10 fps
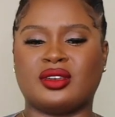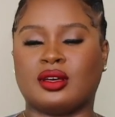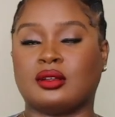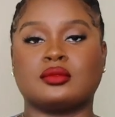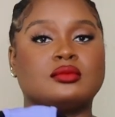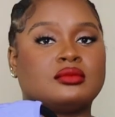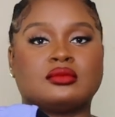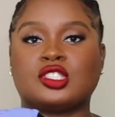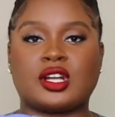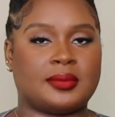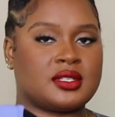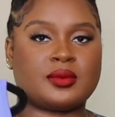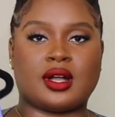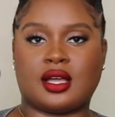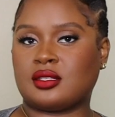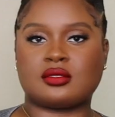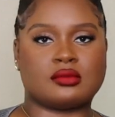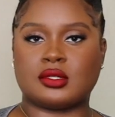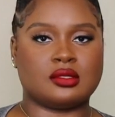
you know, strapless bras,